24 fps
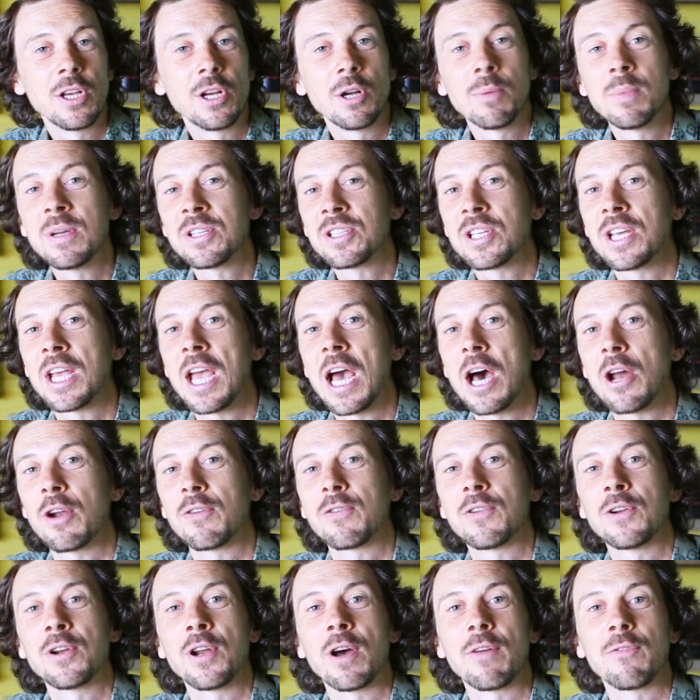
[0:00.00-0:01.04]
you're missing out
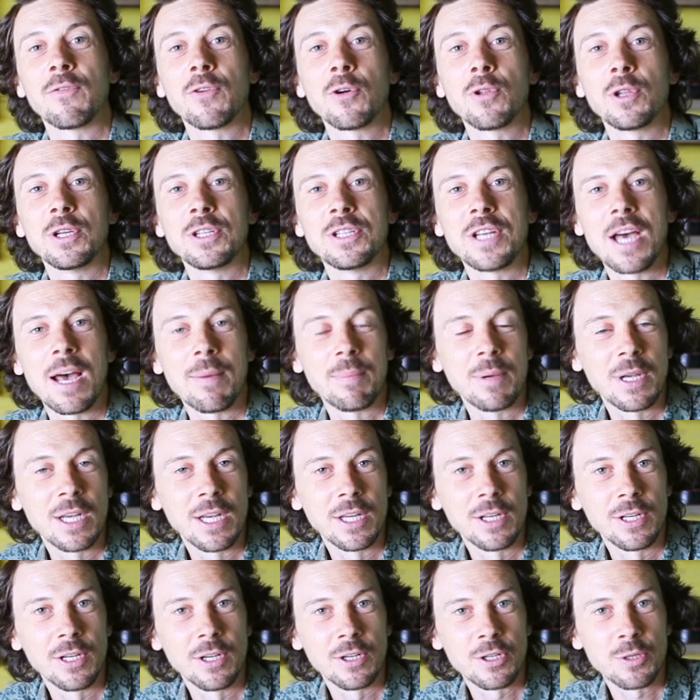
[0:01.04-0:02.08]
if you're not fully tapping
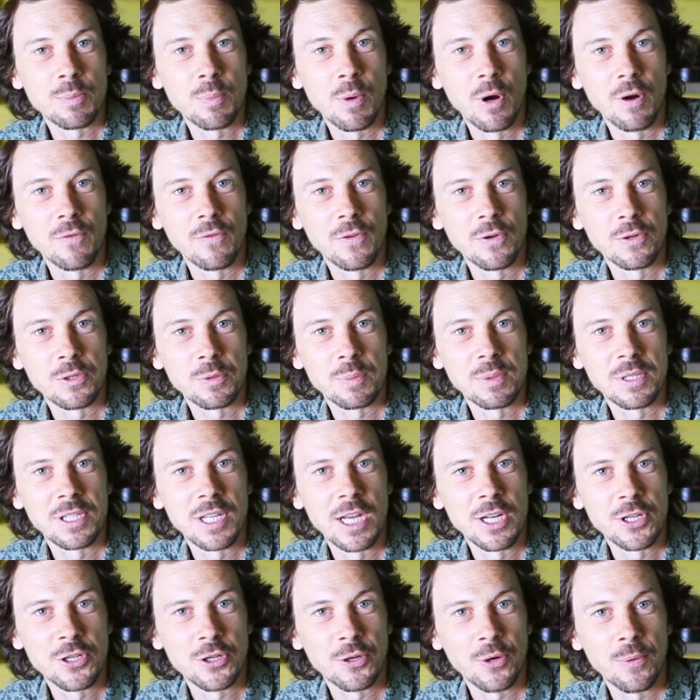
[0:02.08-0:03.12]
into your smartphone's
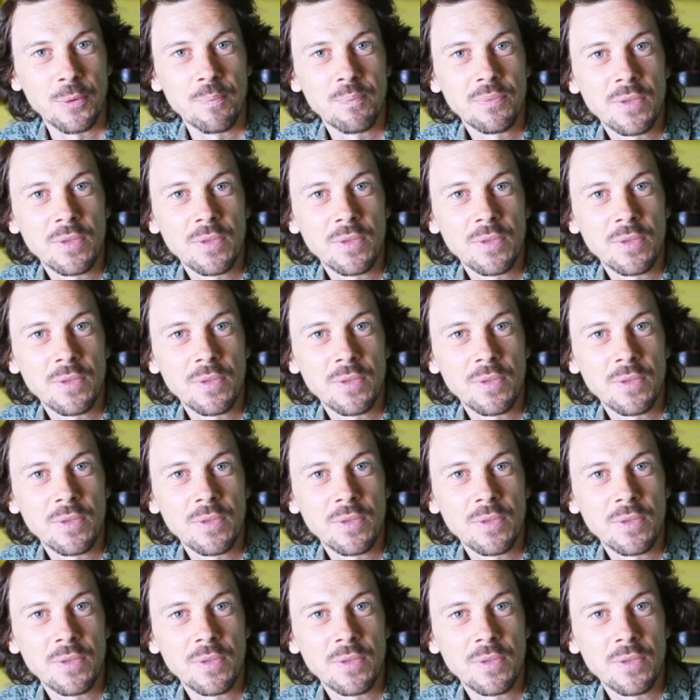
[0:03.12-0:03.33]
potential.